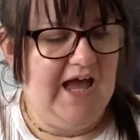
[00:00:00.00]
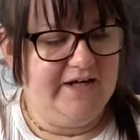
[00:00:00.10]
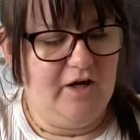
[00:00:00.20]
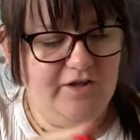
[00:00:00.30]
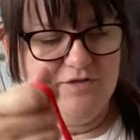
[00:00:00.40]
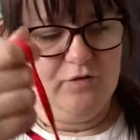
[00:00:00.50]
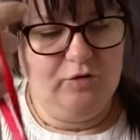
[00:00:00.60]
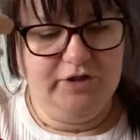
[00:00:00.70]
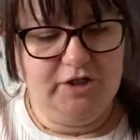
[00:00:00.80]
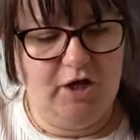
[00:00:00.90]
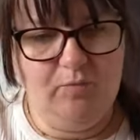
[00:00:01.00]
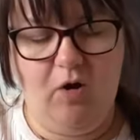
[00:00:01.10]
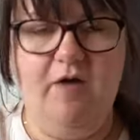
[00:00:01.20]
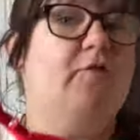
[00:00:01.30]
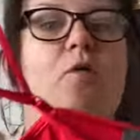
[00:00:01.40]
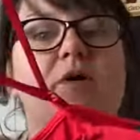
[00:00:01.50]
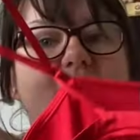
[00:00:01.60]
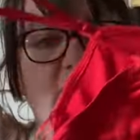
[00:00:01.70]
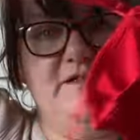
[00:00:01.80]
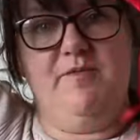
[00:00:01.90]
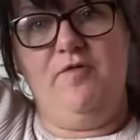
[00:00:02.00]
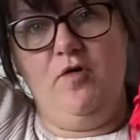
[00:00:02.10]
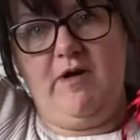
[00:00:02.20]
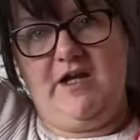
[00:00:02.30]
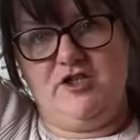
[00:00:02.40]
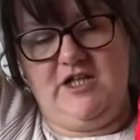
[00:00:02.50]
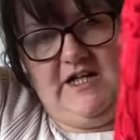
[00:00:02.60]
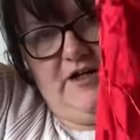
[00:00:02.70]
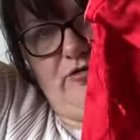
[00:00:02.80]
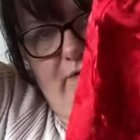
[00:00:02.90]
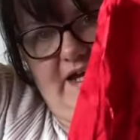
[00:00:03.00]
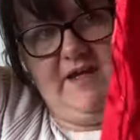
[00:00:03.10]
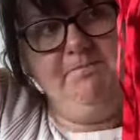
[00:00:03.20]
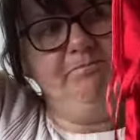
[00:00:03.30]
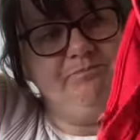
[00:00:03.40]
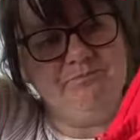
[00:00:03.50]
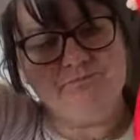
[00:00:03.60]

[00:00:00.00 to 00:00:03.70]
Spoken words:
And I thought, you know what, I've got one of these before actually in green,